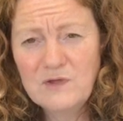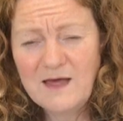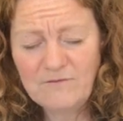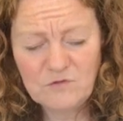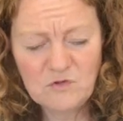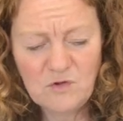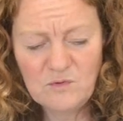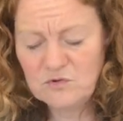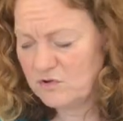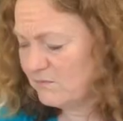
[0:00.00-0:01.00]
you have to do is
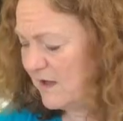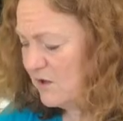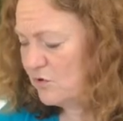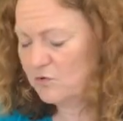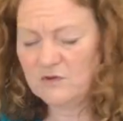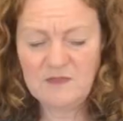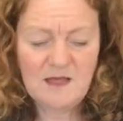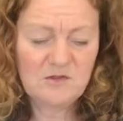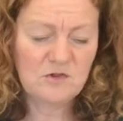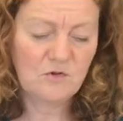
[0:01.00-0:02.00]
just make sure that the
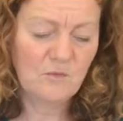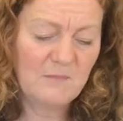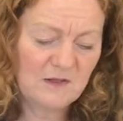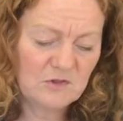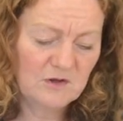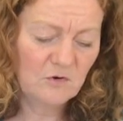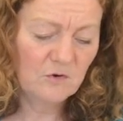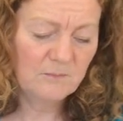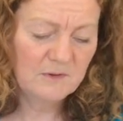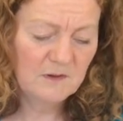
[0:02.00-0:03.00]
edges are matching
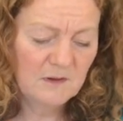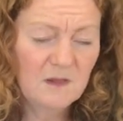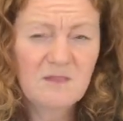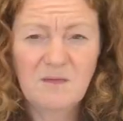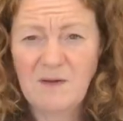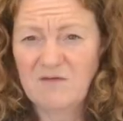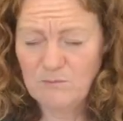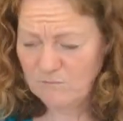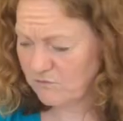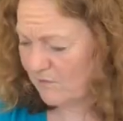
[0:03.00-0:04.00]
up. They might have
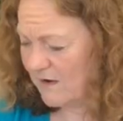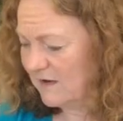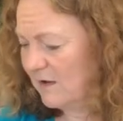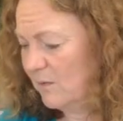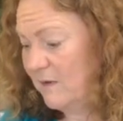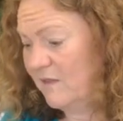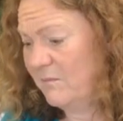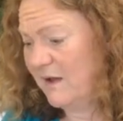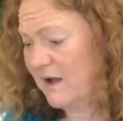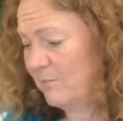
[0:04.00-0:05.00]
moved around a little bit in the
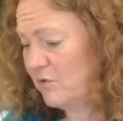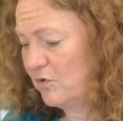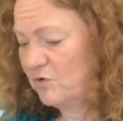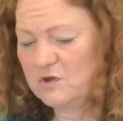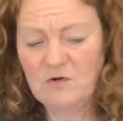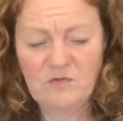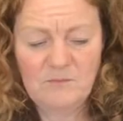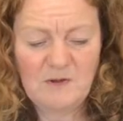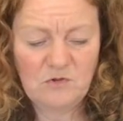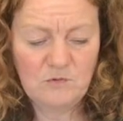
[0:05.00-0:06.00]
bag. I'm sure she got them
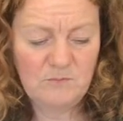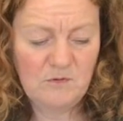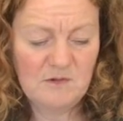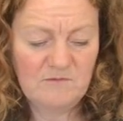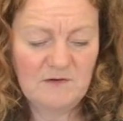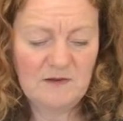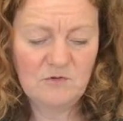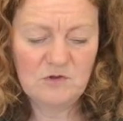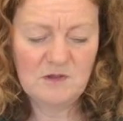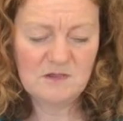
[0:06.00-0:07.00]
matched up beautifully because
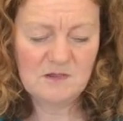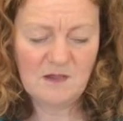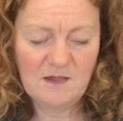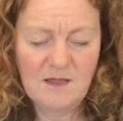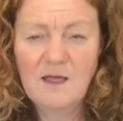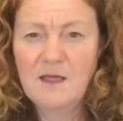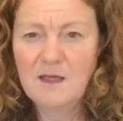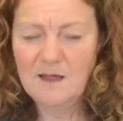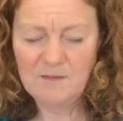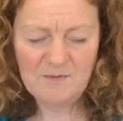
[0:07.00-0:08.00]
she's a
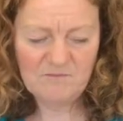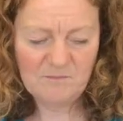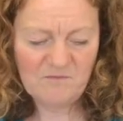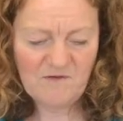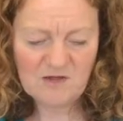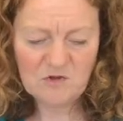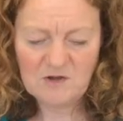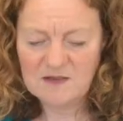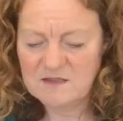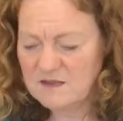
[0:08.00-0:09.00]
bit of a
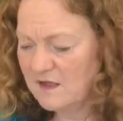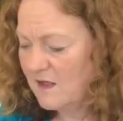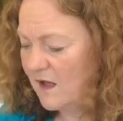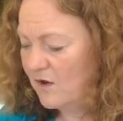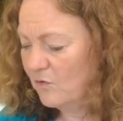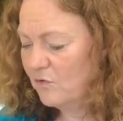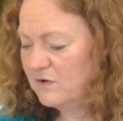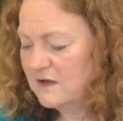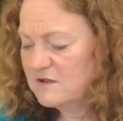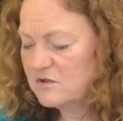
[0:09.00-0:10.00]
perfectionist. And all you
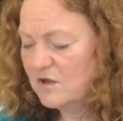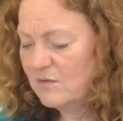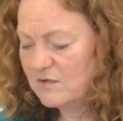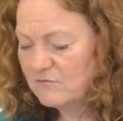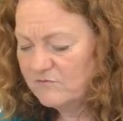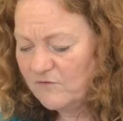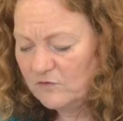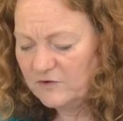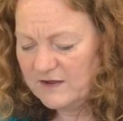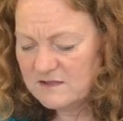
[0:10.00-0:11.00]
need to do is
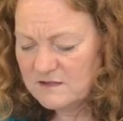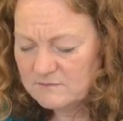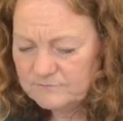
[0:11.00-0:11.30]
unfold it,